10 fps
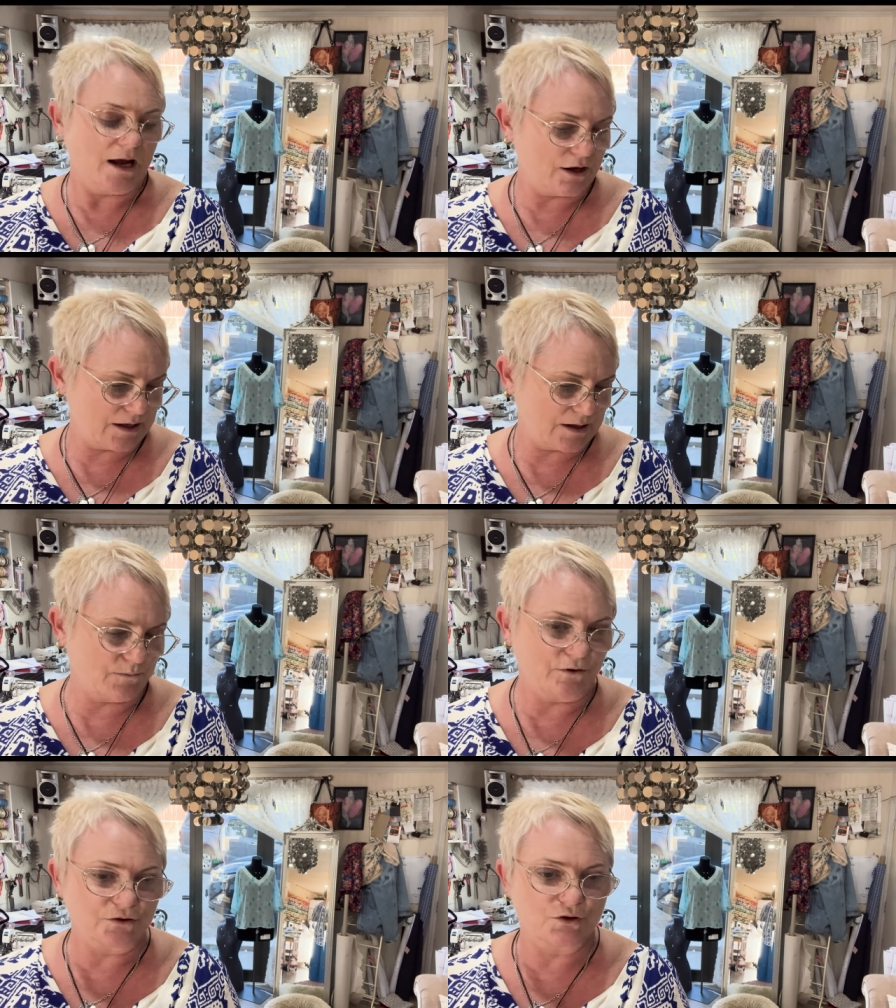I am
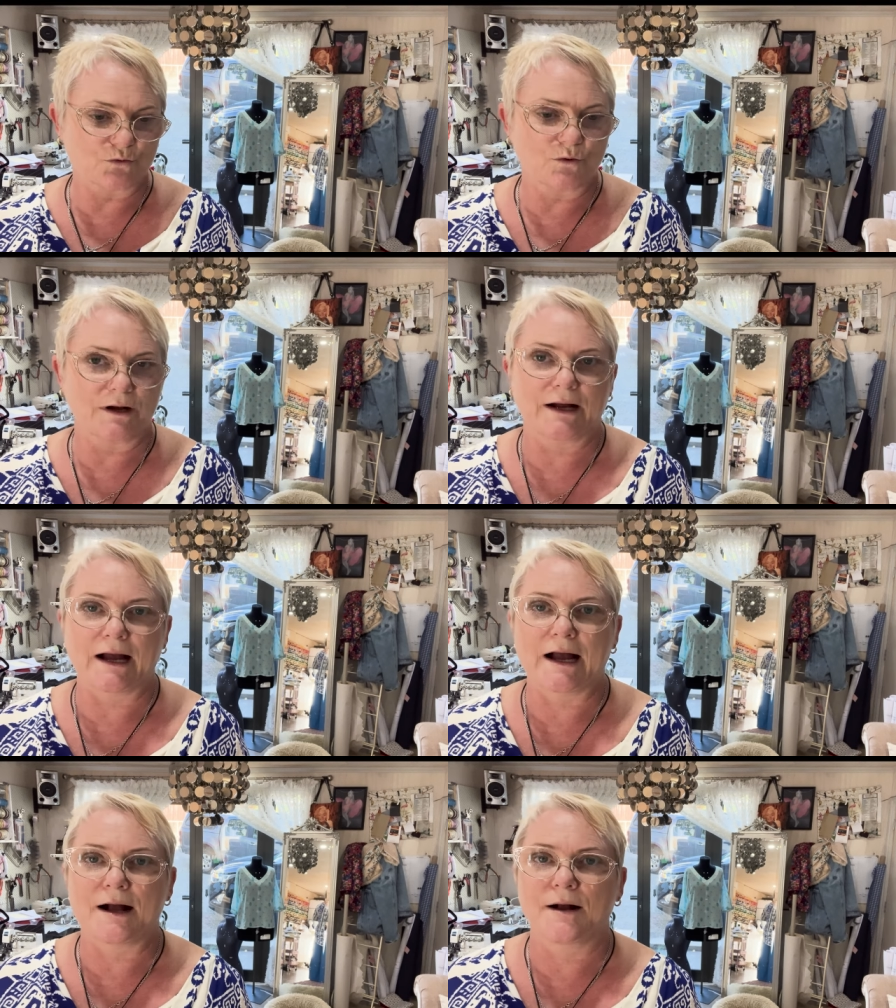not sure
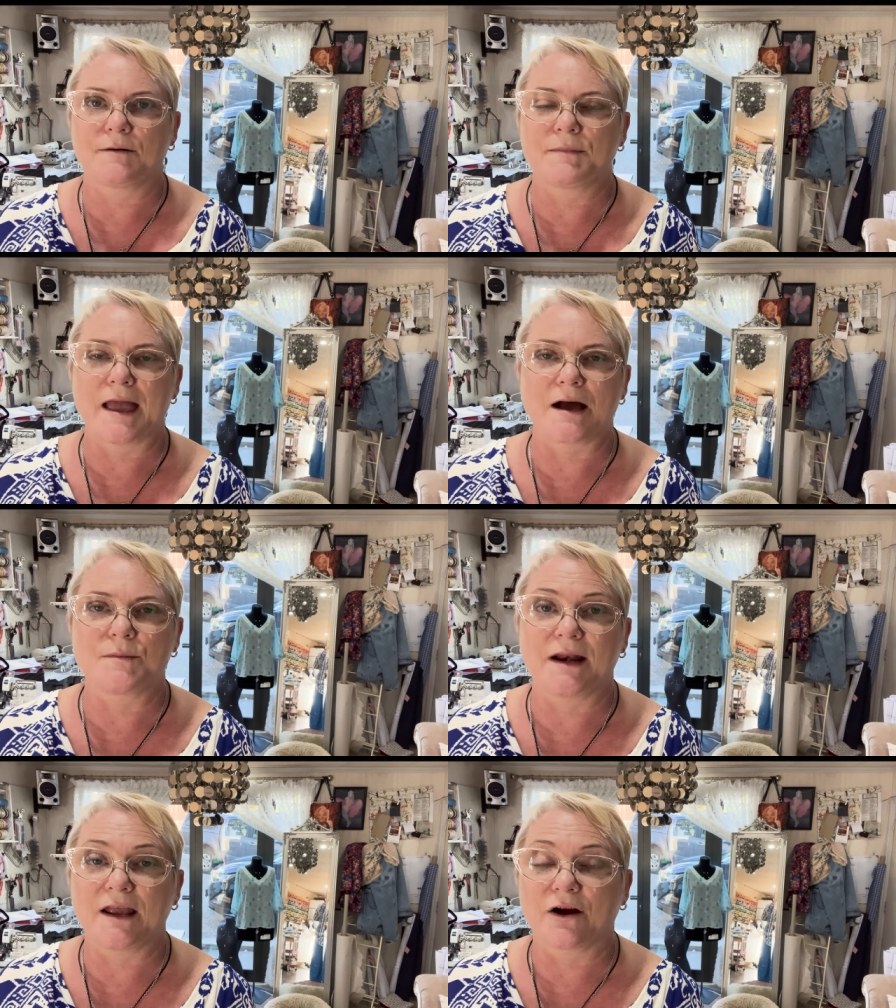how
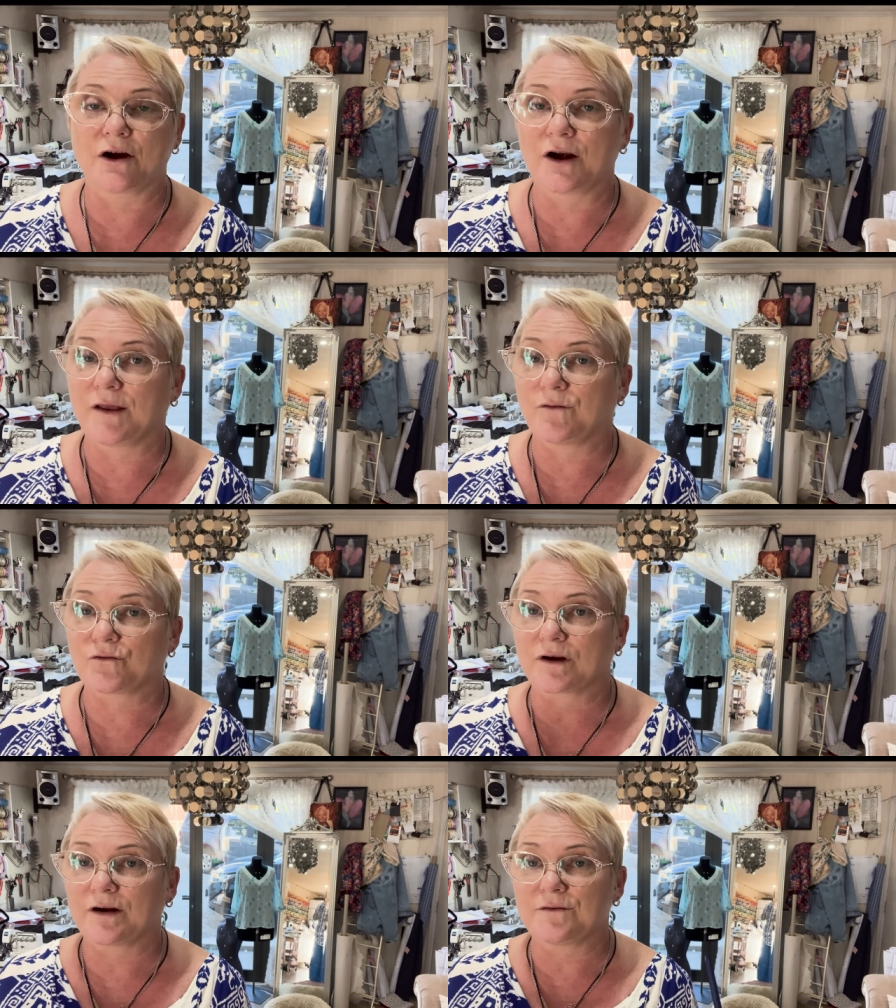many are only
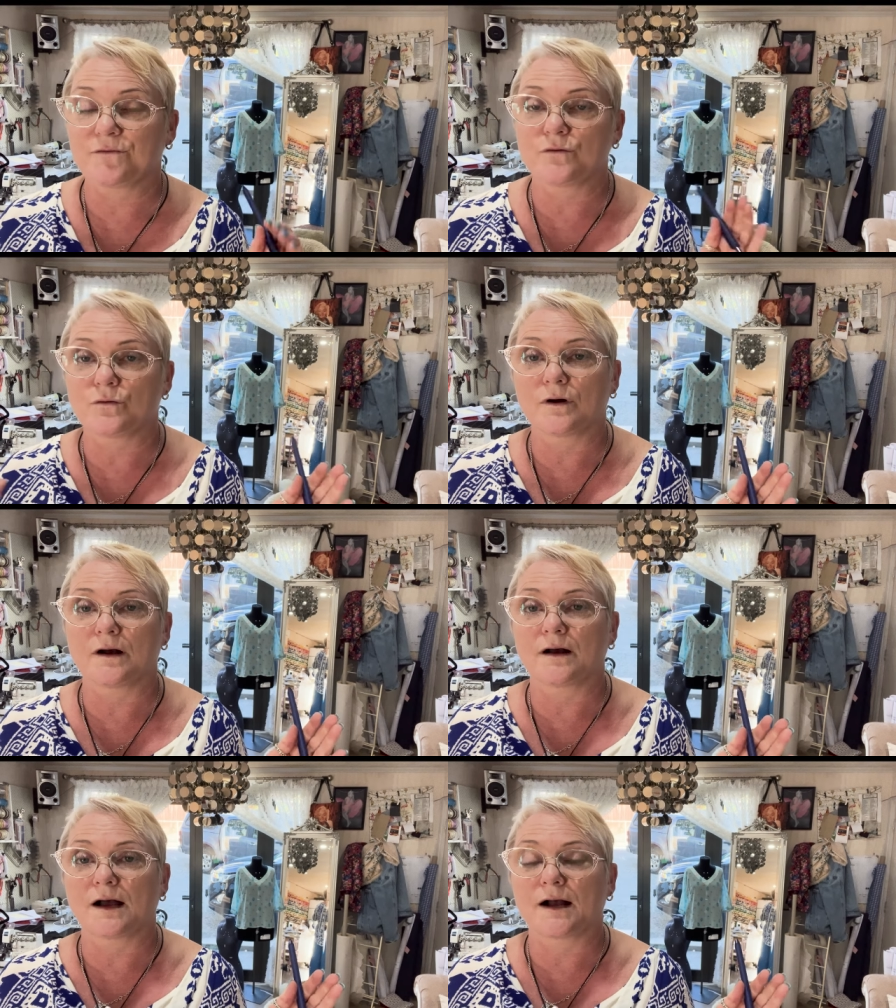strictly for
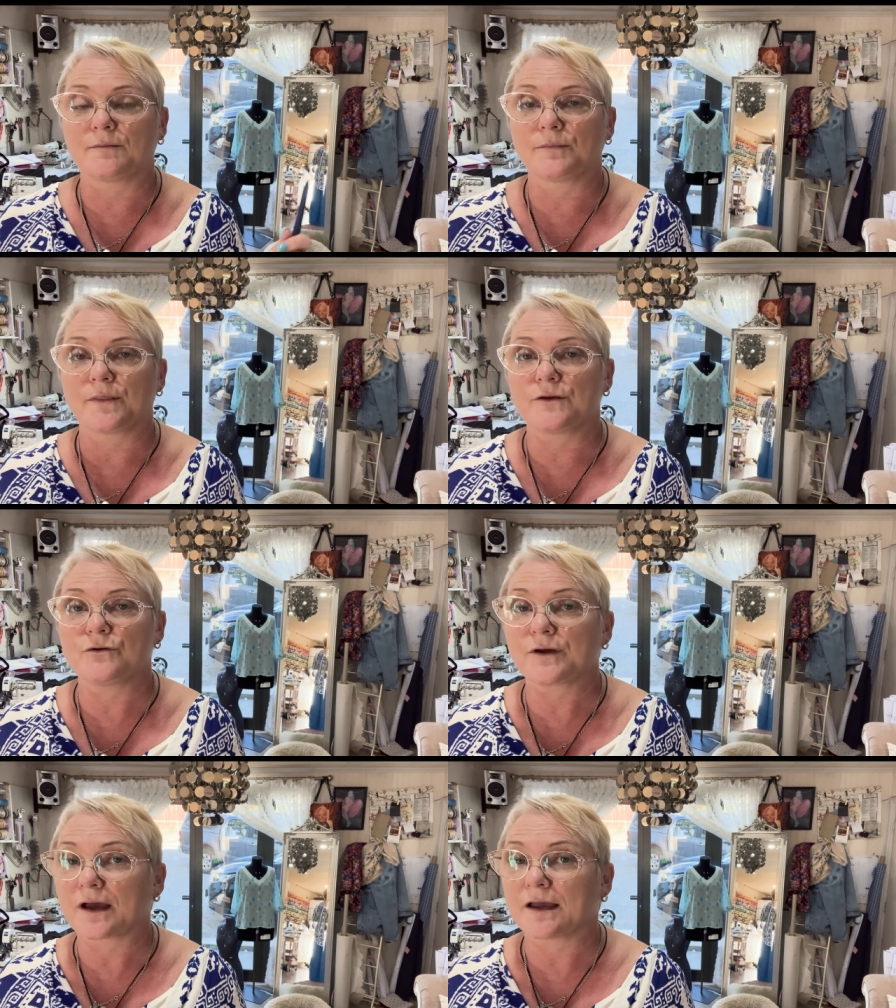
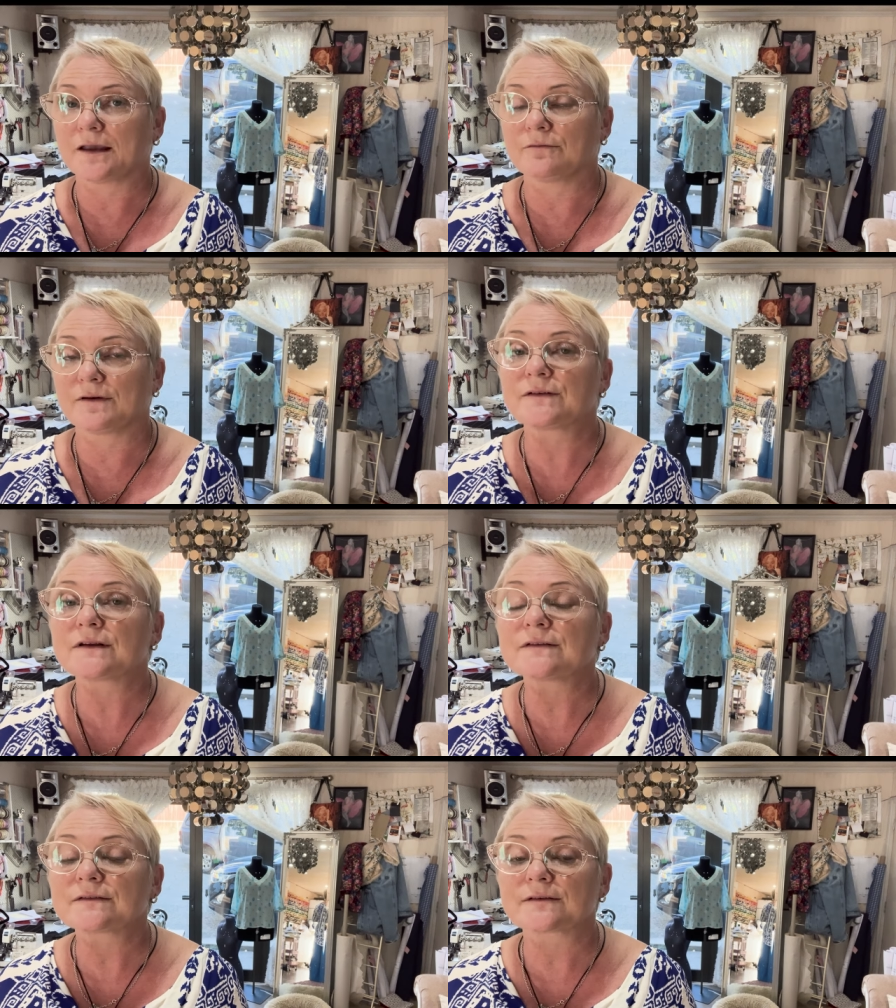the UK
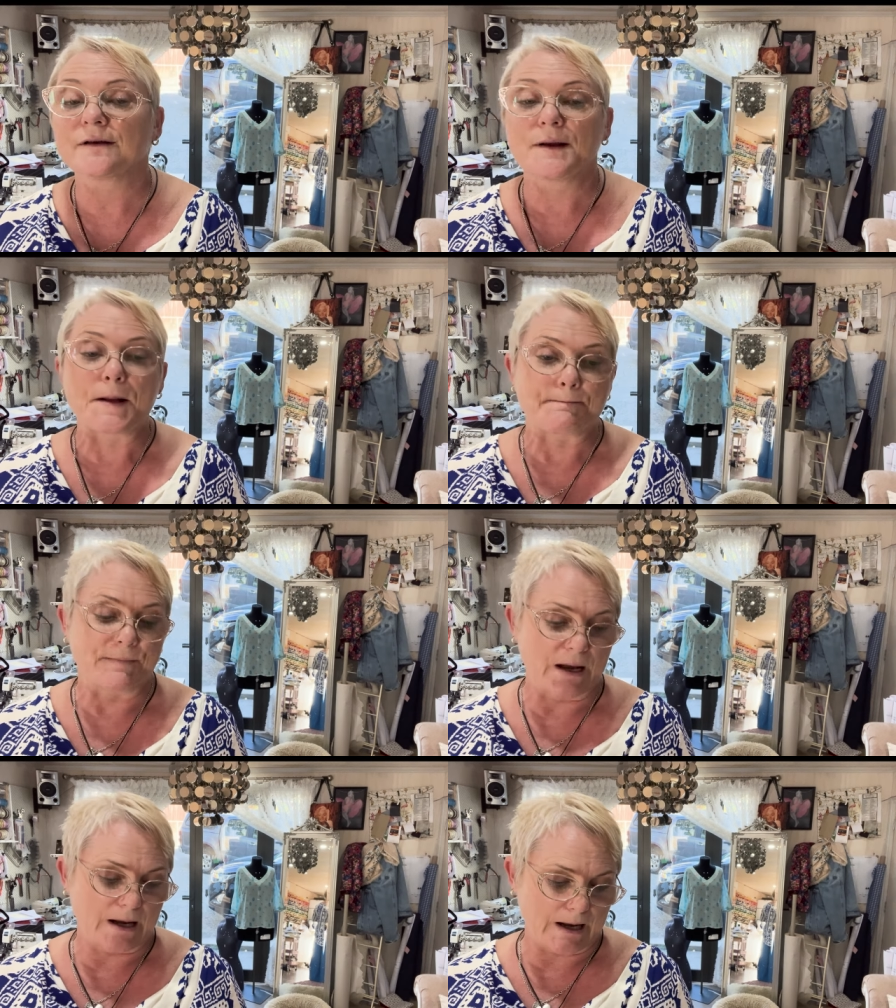residents,
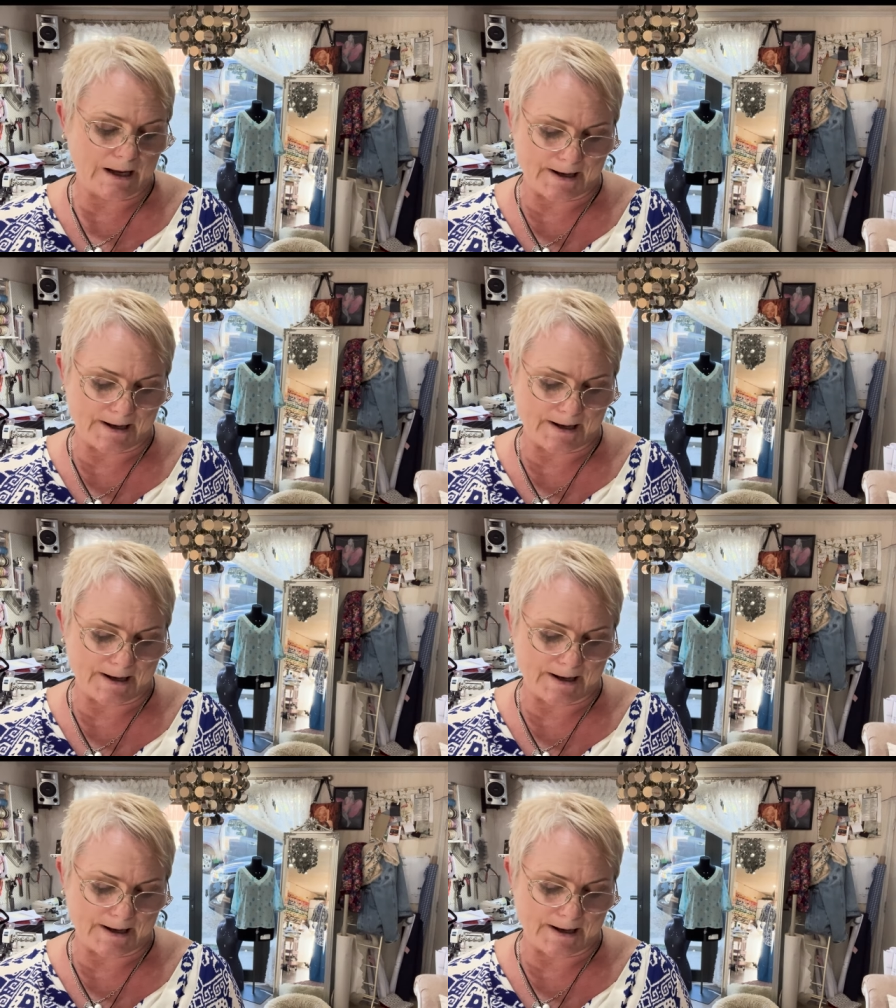but